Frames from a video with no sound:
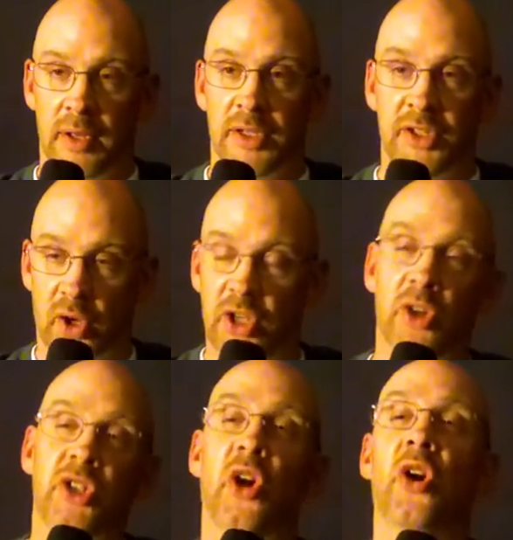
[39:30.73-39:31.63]
So you're
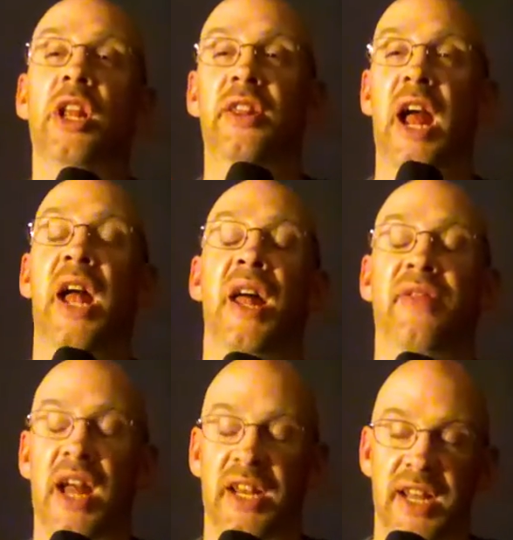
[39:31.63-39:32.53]
turning
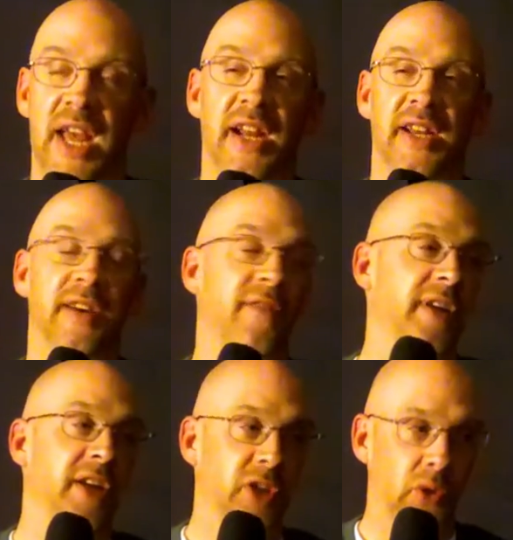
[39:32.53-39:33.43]
that negative
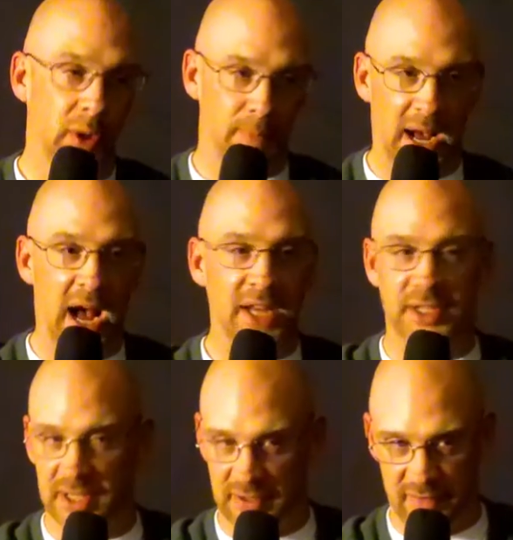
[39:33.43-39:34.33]
into a
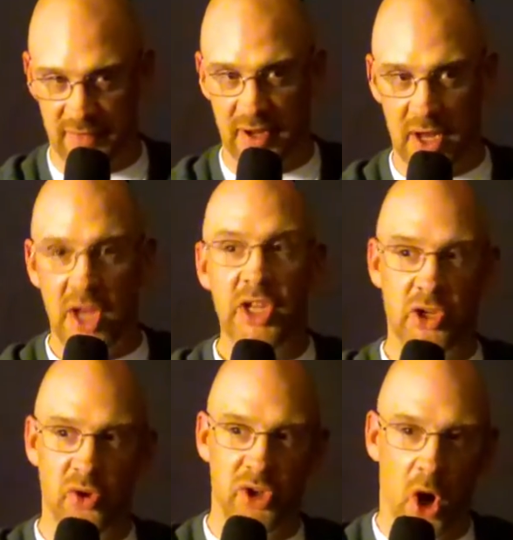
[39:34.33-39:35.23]
positive.
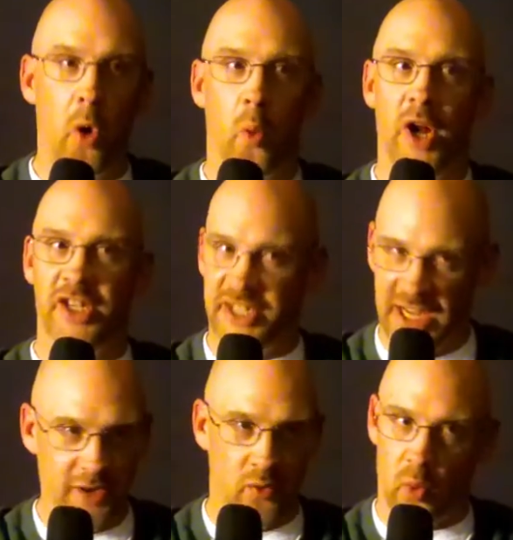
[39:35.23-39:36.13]
You know what
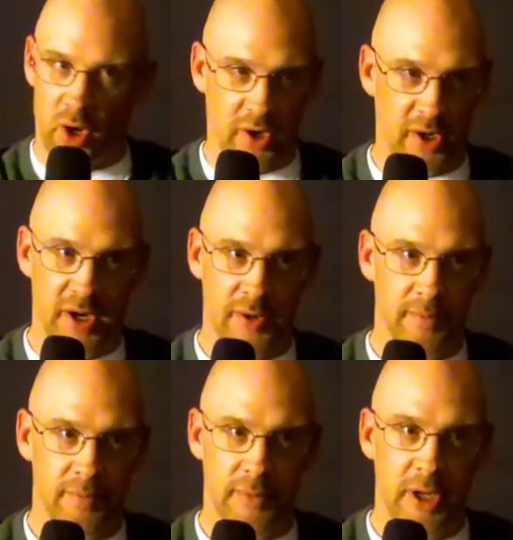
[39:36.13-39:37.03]
didn't work.
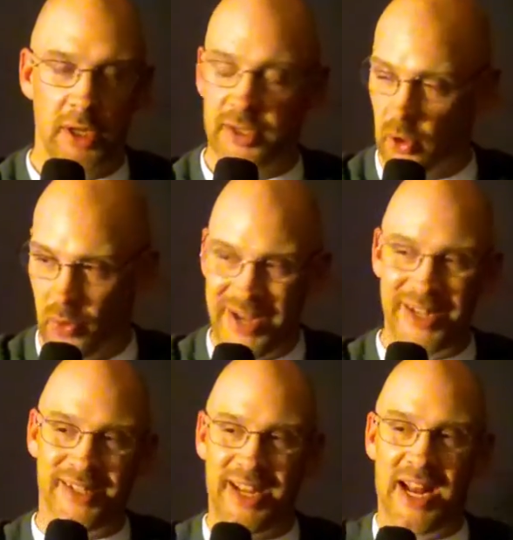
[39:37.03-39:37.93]
So we
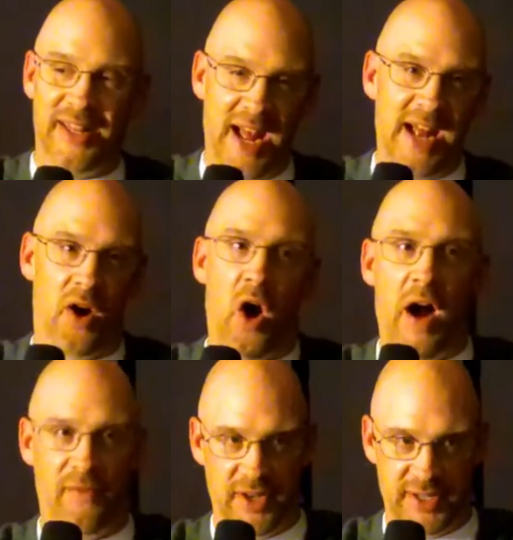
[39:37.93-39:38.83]
can take that
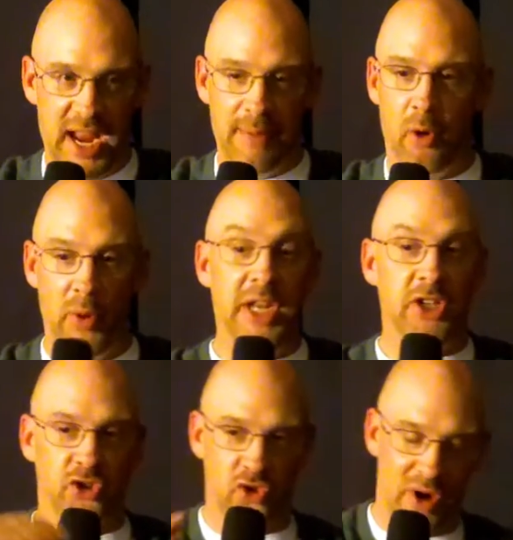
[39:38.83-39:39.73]
off the table. We
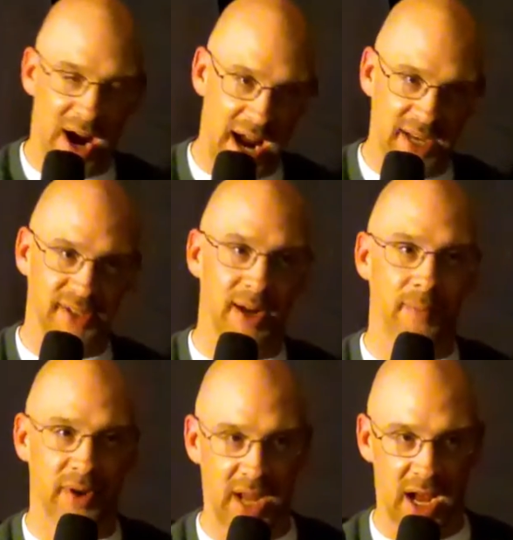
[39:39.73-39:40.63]
could try
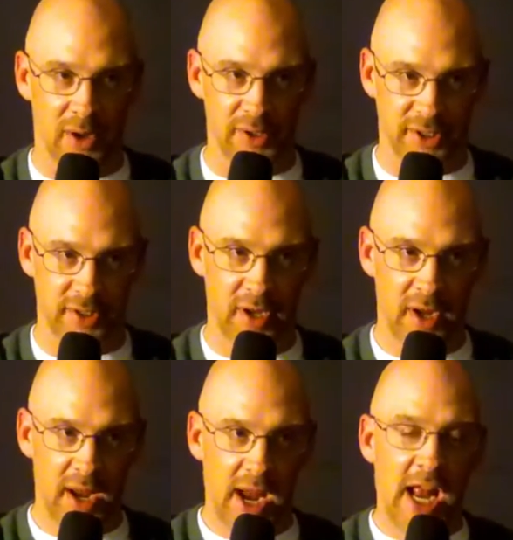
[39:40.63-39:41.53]
something else.
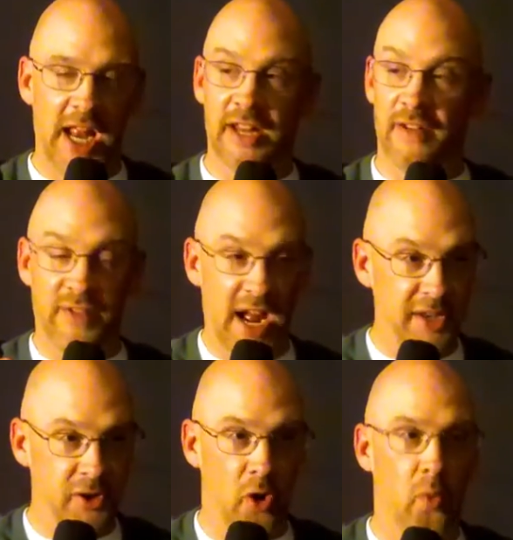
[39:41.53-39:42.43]
And if that
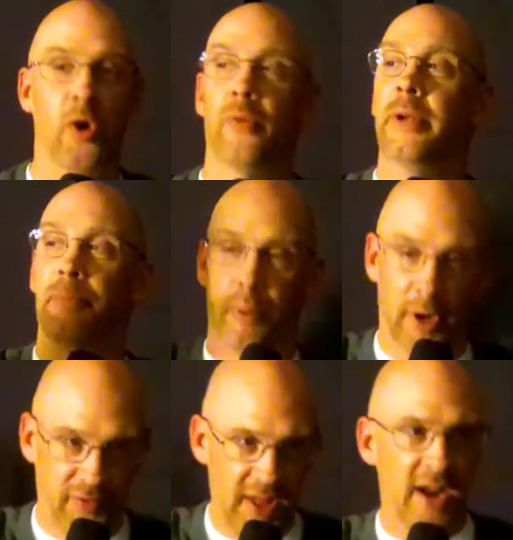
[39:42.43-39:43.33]
don't work, we
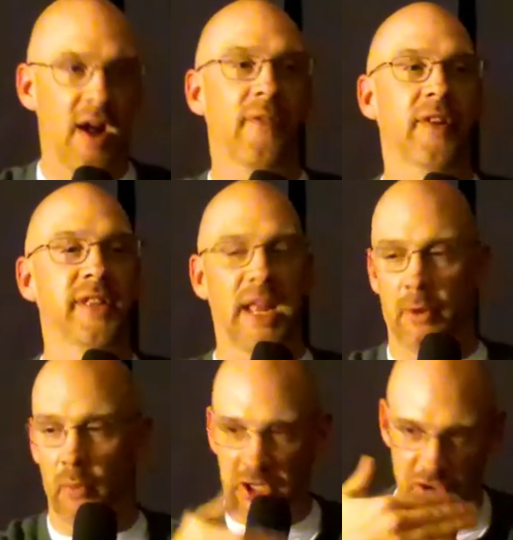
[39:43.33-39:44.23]
put that off the table.
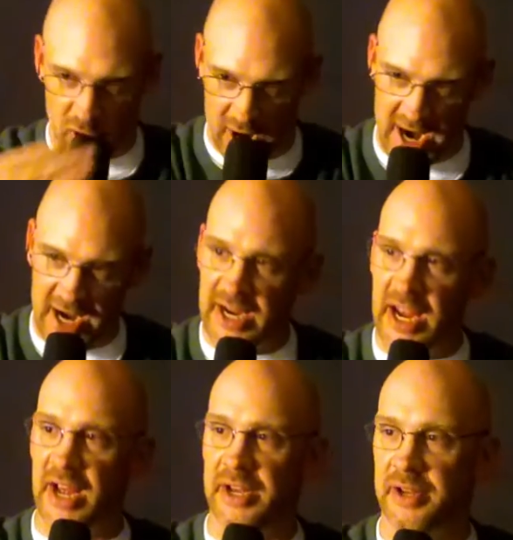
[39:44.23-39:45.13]
We try
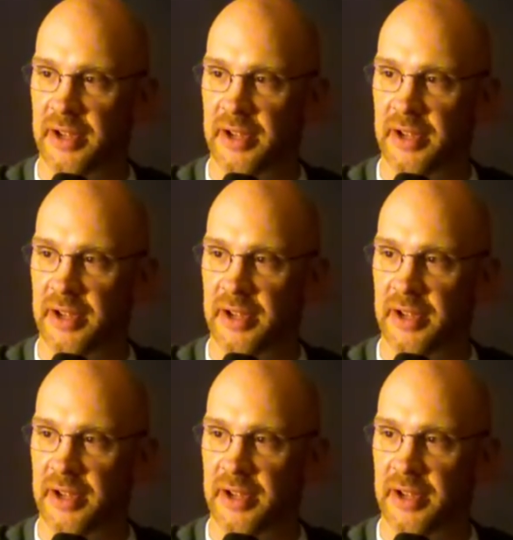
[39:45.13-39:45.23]
again.